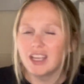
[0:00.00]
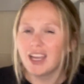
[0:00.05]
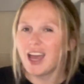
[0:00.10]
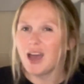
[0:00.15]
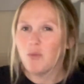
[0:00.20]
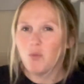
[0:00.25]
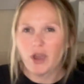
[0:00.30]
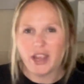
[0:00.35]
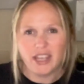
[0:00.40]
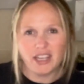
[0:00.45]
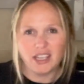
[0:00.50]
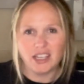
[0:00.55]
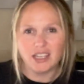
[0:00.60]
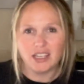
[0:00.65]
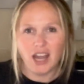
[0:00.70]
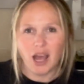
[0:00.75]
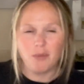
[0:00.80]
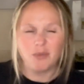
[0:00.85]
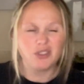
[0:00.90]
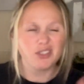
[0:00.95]
I'm
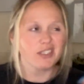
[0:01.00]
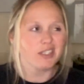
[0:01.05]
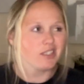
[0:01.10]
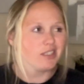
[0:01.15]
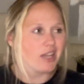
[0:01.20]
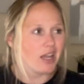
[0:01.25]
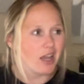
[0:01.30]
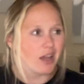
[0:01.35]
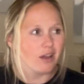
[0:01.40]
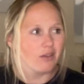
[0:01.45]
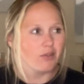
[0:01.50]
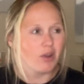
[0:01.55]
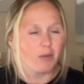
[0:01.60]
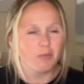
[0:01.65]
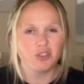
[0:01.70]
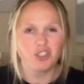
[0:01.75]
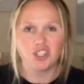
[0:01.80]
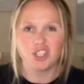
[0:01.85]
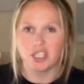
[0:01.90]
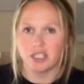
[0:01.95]
waiting. I'm going to sit down. I'm
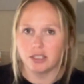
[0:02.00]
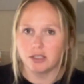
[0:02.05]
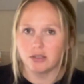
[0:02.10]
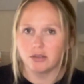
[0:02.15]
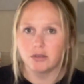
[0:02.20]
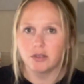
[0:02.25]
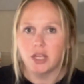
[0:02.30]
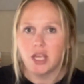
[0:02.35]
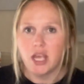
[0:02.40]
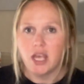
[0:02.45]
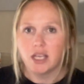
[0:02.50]
going to chill.